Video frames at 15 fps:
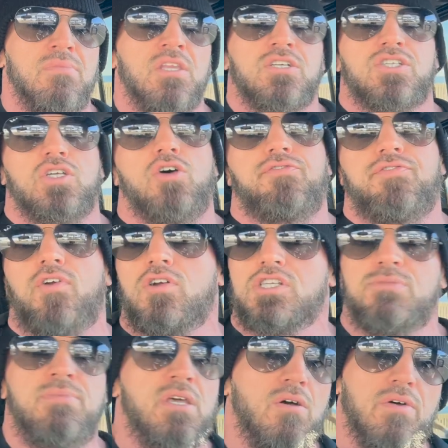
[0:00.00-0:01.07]
So
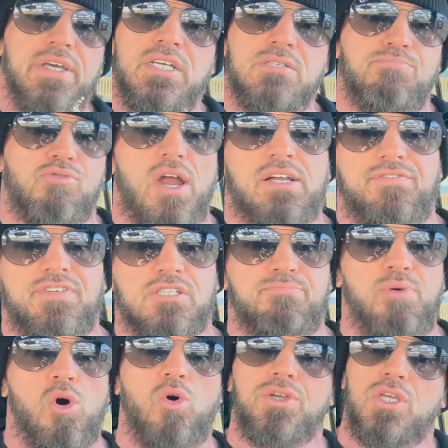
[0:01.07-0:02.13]
first meal is breakfast
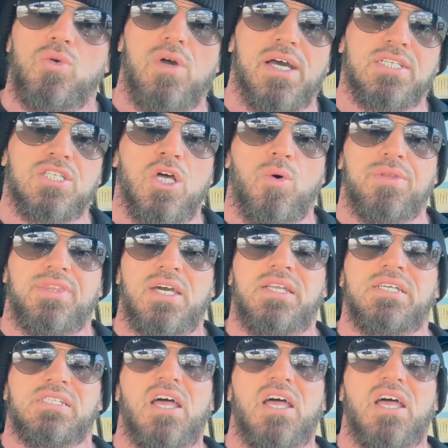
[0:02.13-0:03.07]
bowl. You guys know what that is.